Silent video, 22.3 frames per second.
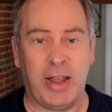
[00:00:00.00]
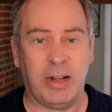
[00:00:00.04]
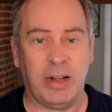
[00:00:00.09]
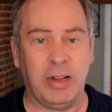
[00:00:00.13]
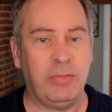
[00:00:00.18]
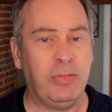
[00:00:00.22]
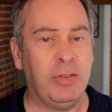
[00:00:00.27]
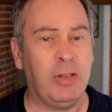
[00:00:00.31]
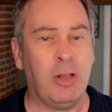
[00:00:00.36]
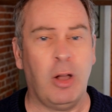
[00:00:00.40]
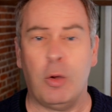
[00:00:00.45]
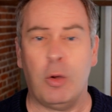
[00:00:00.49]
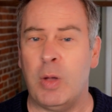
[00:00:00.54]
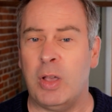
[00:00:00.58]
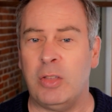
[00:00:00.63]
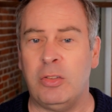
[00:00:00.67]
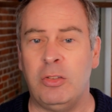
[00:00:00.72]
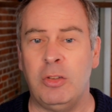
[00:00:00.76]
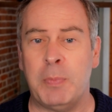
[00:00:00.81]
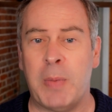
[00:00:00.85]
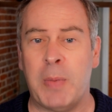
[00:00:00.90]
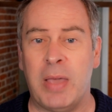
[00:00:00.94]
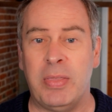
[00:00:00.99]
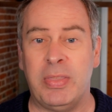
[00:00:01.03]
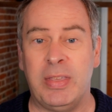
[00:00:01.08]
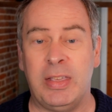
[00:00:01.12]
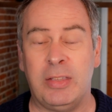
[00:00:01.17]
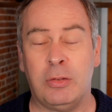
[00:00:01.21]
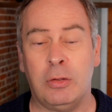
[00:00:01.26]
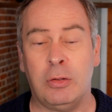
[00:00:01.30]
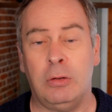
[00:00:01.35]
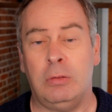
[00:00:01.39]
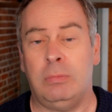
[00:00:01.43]
If you've got questions about this
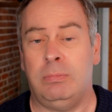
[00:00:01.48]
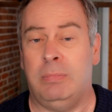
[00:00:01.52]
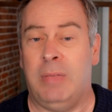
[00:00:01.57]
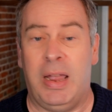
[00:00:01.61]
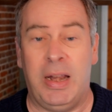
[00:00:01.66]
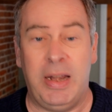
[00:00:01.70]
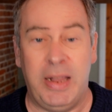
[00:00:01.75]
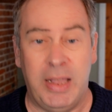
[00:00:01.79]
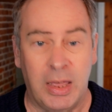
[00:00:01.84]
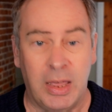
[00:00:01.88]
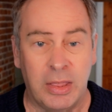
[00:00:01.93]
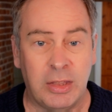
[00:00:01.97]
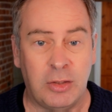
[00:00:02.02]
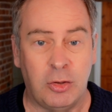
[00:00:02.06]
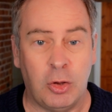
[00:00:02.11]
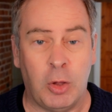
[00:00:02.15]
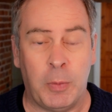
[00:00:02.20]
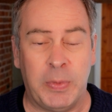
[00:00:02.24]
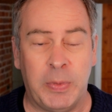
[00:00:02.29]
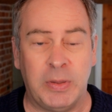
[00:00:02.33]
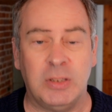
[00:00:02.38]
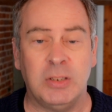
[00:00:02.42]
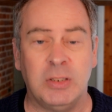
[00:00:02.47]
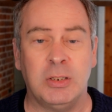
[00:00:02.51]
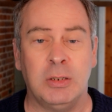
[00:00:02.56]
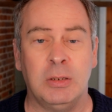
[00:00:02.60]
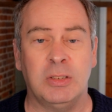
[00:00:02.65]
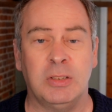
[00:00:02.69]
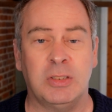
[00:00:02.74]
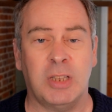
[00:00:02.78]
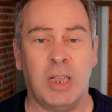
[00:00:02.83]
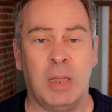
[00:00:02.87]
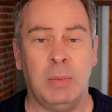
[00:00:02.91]
or any other topic to do with
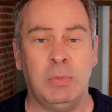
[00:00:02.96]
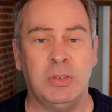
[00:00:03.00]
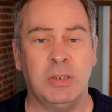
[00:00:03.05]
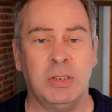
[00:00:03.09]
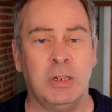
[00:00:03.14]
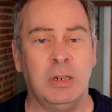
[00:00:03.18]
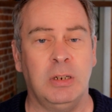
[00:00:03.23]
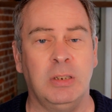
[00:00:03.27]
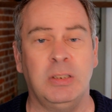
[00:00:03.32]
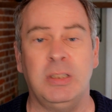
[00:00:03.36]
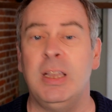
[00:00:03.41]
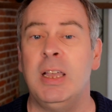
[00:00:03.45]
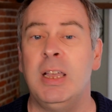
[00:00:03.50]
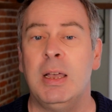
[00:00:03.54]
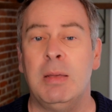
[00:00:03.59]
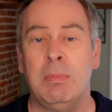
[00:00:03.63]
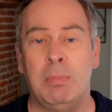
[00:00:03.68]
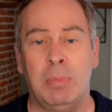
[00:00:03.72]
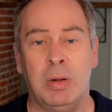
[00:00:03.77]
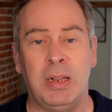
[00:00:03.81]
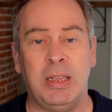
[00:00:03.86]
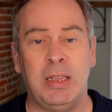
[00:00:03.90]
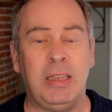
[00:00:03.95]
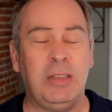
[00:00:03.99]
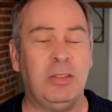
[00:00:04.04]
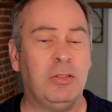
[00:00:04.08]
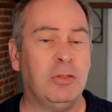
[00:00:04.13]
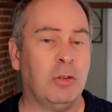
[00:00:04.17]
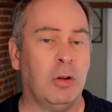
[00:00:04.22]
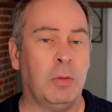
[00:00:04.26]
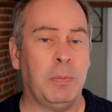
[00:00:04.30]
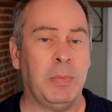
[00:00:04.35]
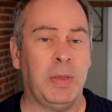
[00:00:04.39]
cybersecurity, please
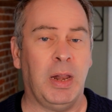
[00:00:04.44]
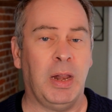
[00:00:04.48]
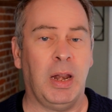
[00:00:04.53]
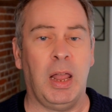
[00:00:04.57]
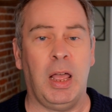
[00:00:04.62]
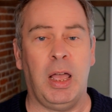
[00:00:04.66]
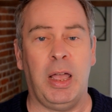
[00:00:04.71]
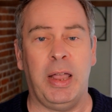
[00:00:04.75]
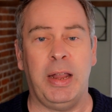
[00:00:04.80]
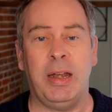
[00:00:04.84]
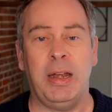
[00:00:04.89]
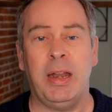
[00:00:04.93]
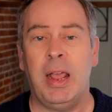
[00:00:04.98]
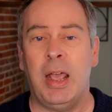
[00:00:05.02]
drop me a line,